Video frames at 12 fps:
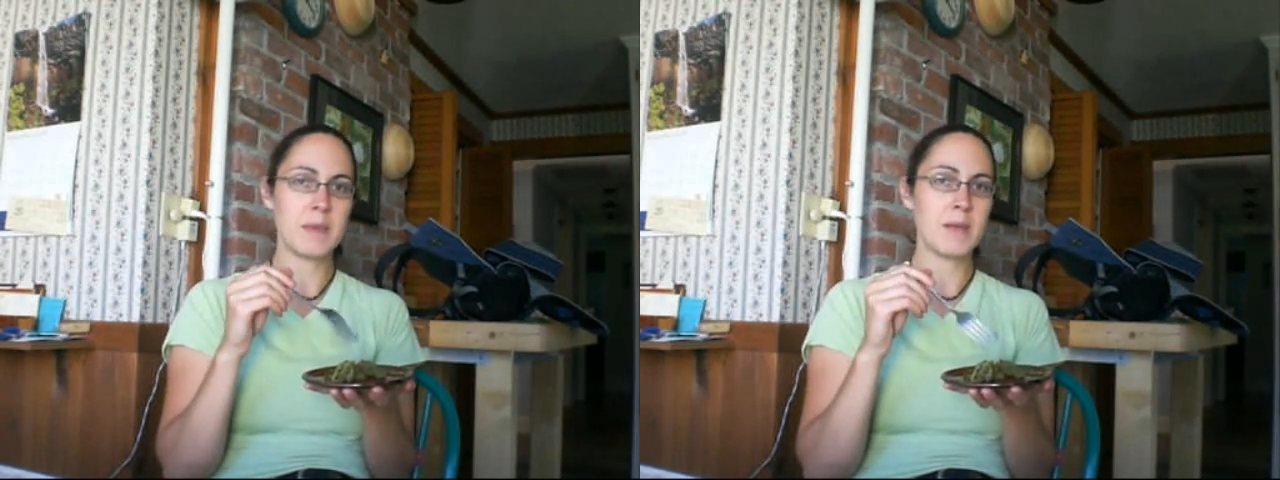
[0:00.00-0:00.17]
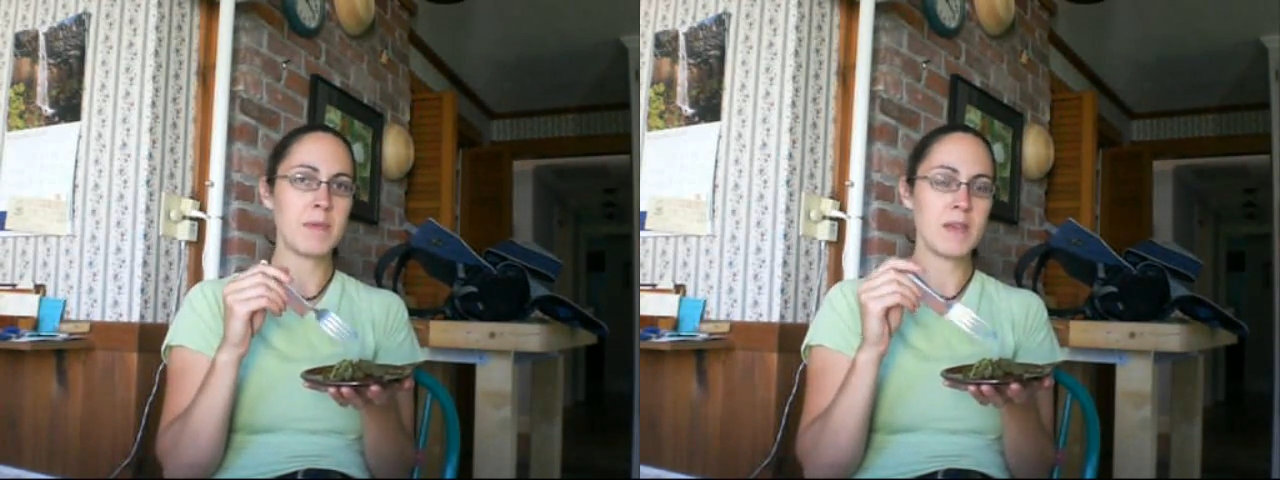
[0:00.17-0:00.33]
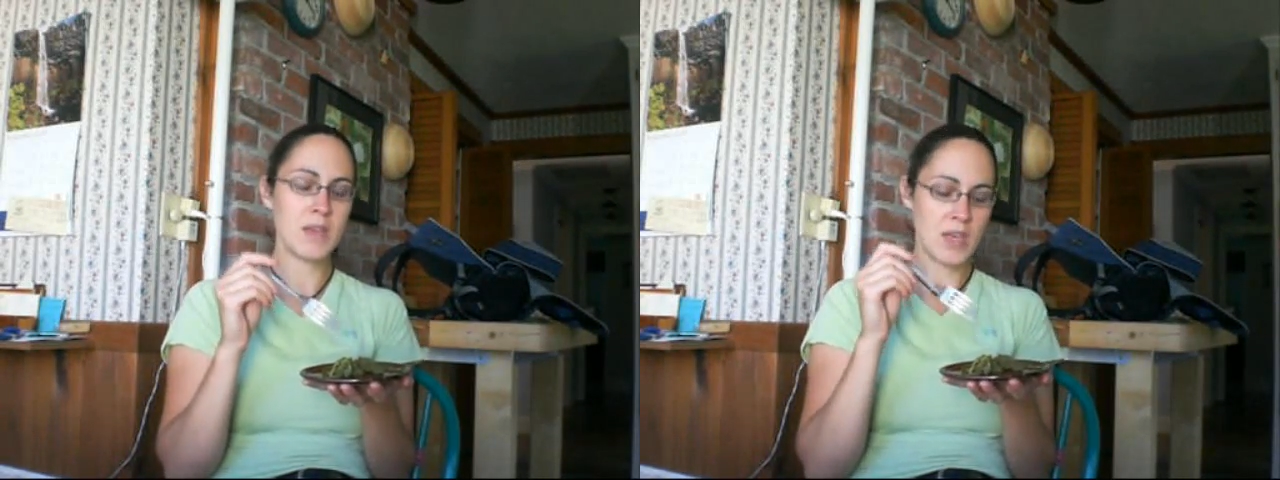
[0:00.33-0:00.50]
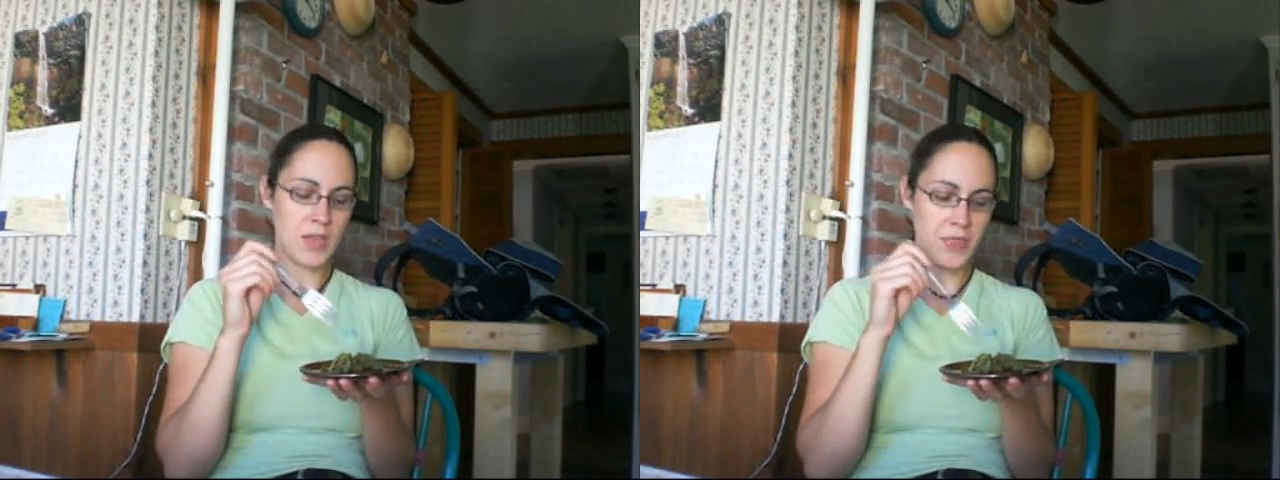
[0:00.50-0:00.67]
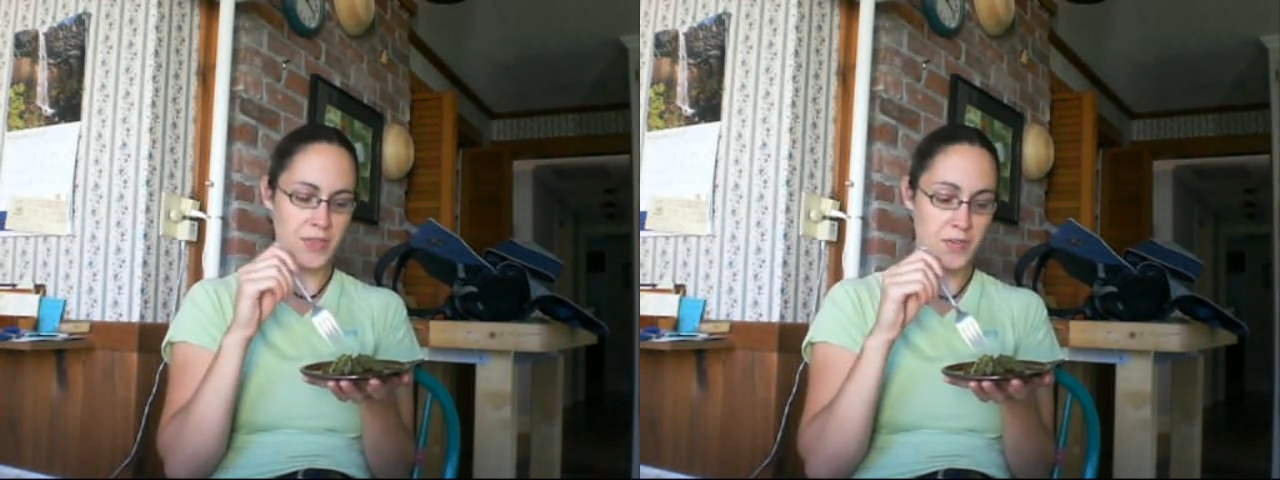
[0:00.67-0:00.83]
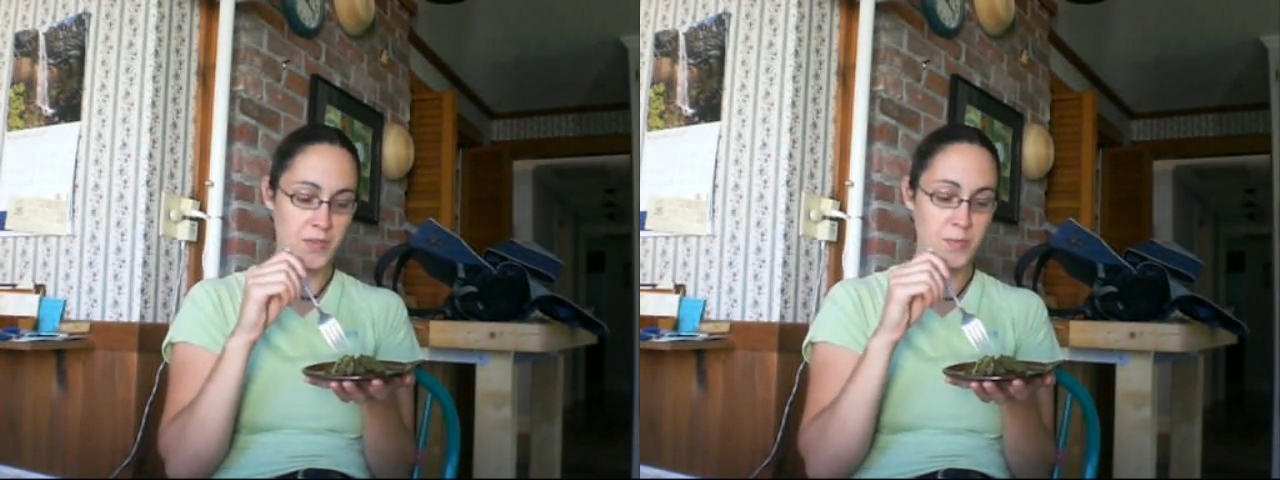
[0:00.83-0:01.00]
maybe
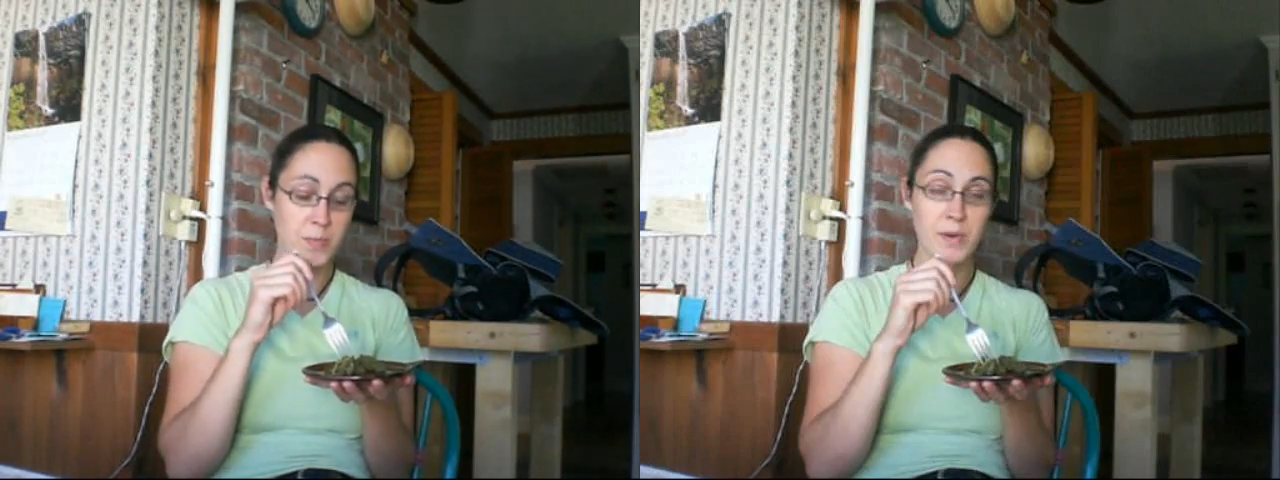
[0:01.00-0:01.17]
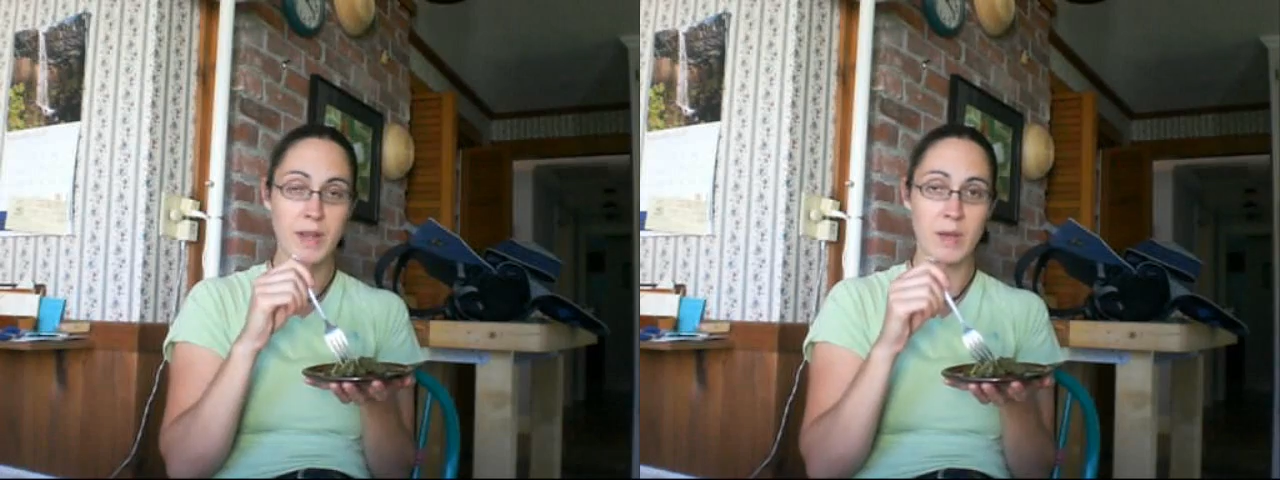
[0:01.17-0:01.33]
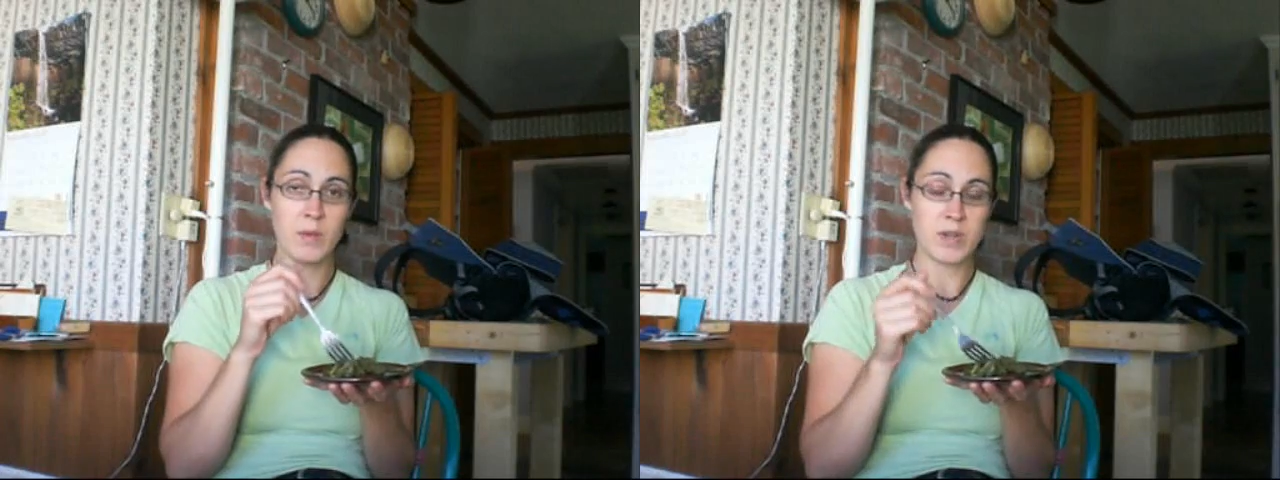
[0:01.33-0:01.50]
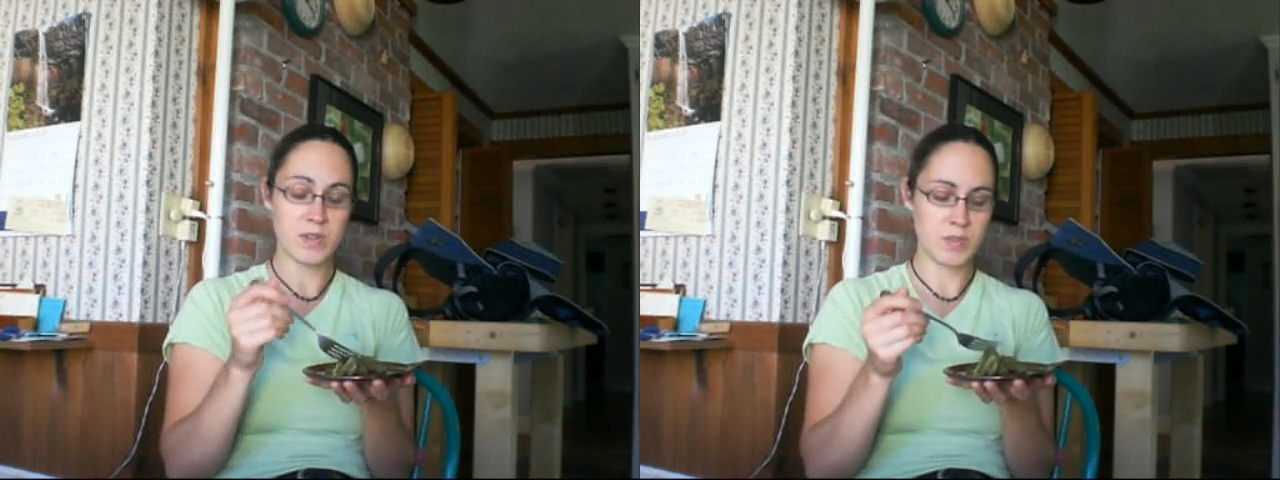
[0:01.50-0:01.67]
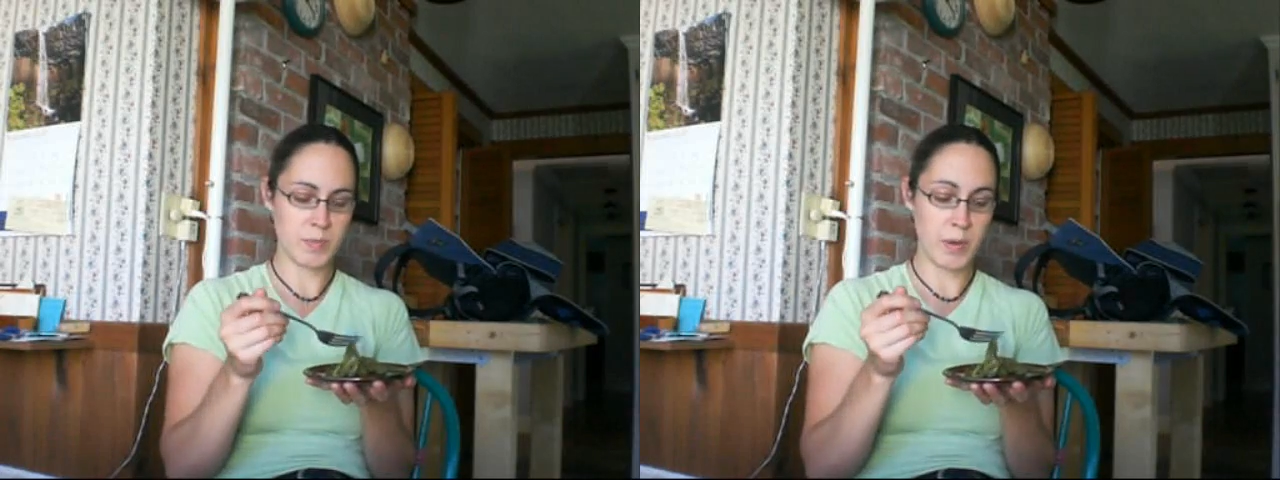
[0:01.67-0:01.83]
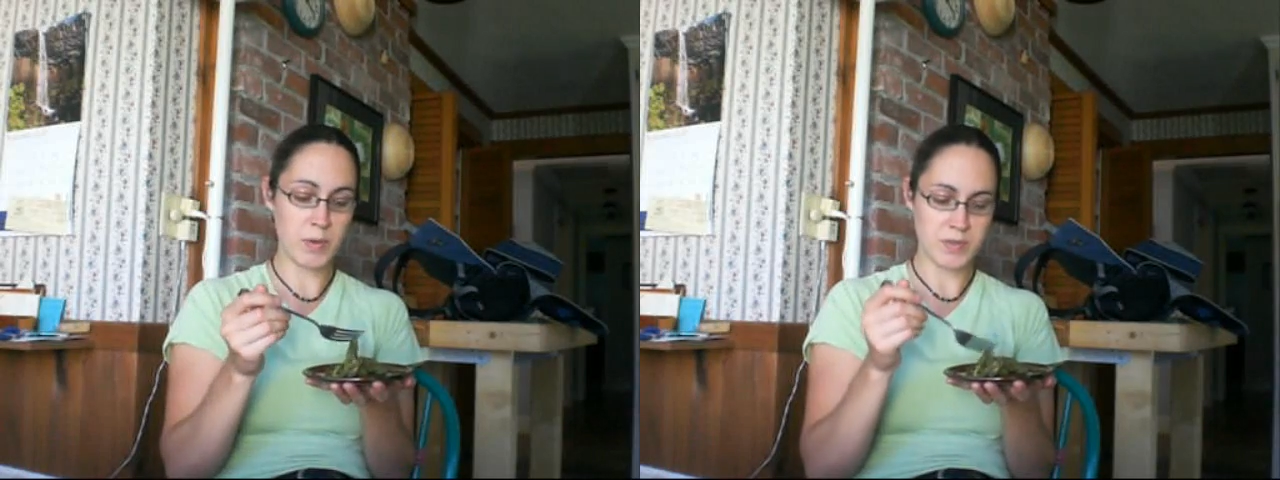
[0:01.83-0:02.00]
in the spring when you're
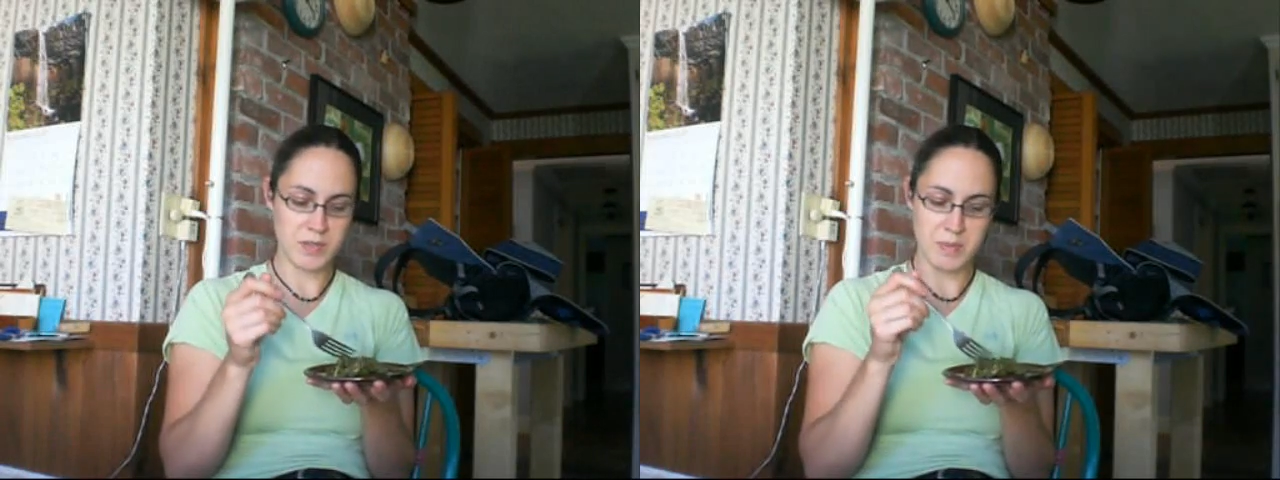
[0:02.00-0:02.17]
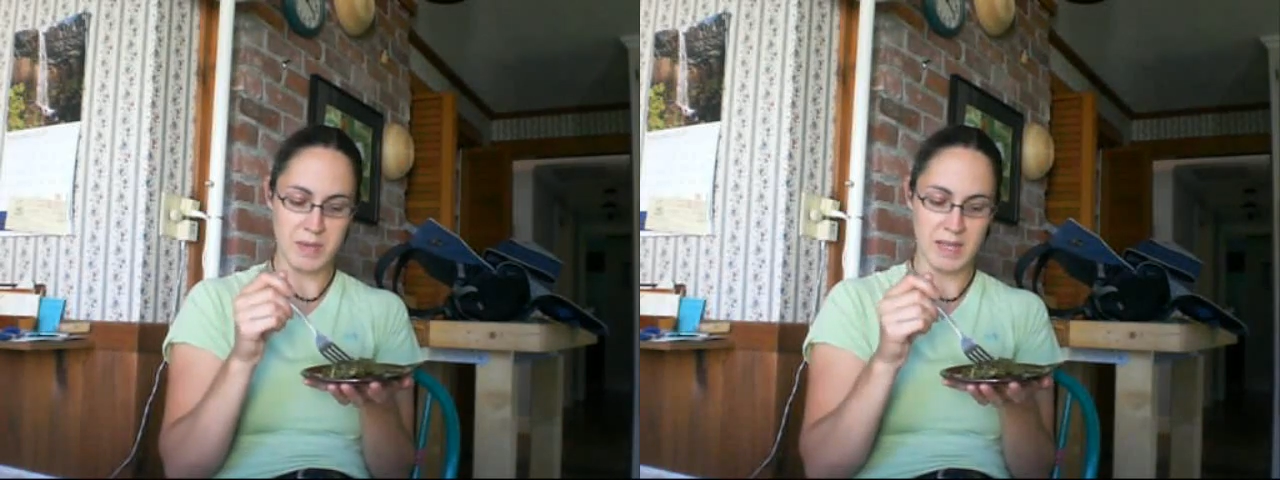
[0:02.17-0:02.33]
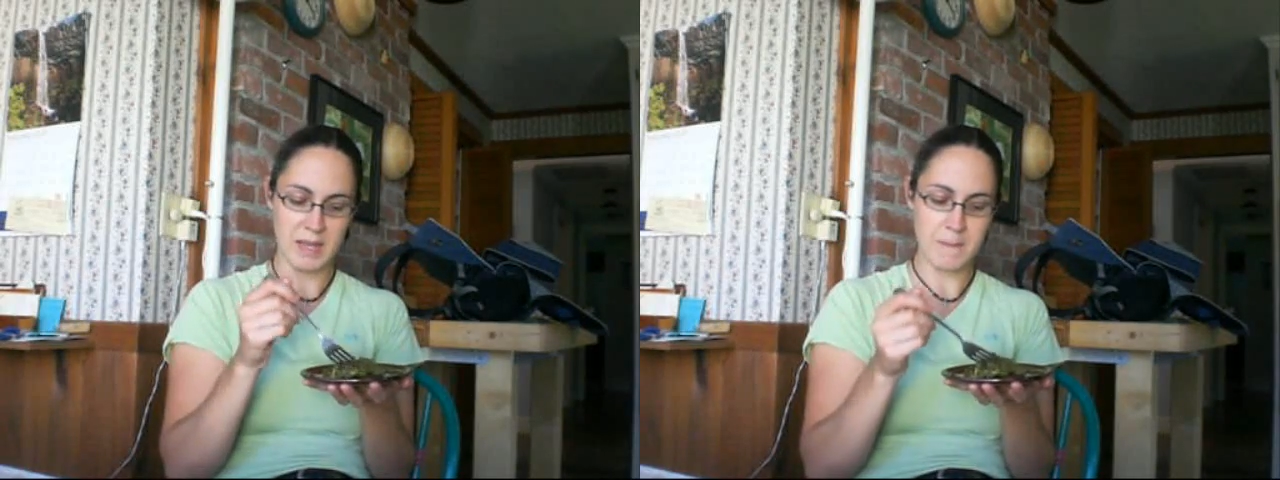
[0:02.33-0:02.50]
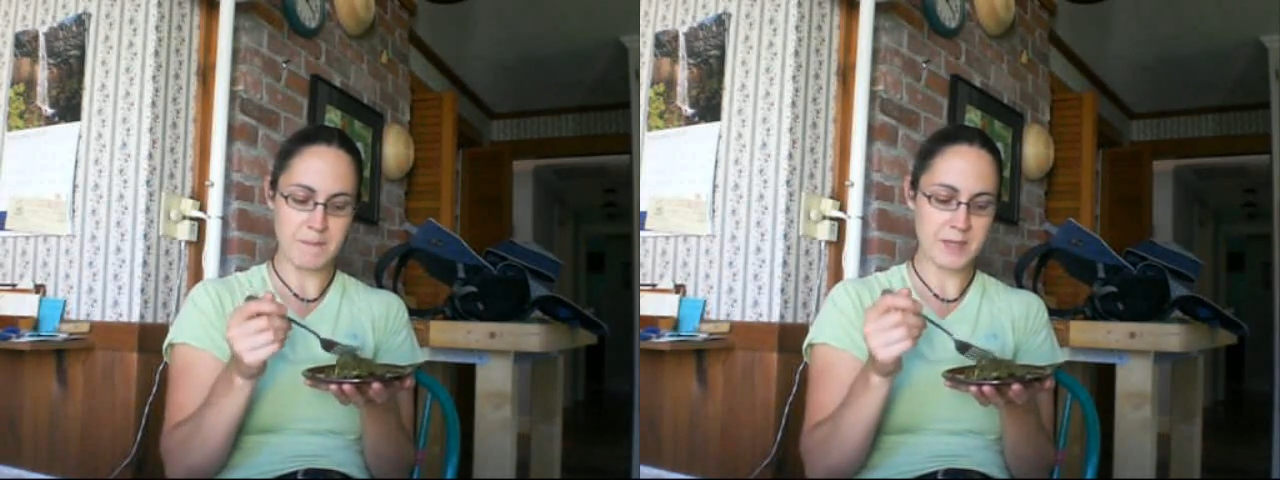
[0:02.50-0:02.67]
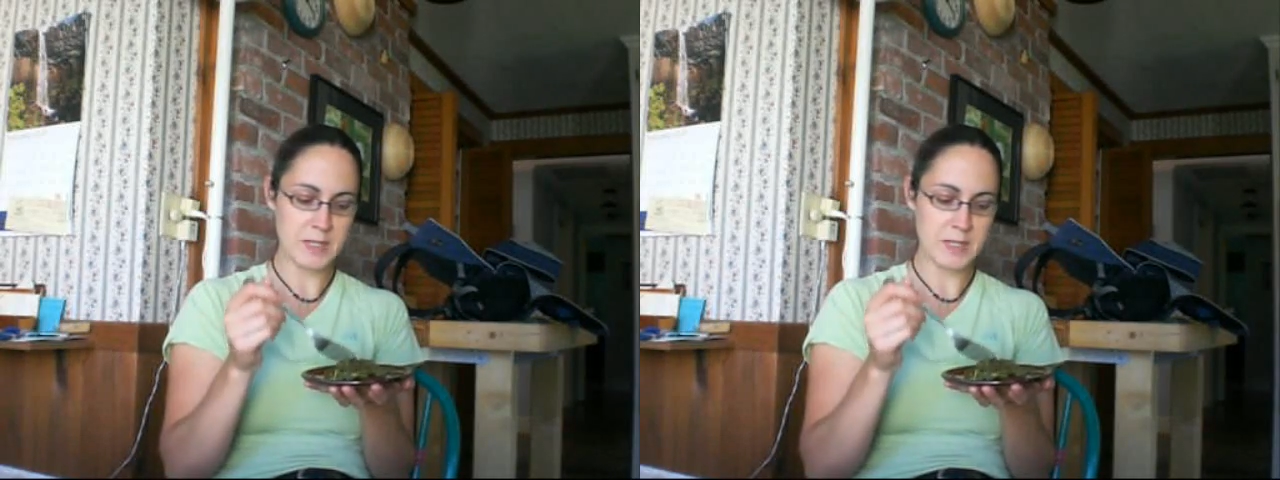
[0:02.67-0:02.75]
supposed to pick it.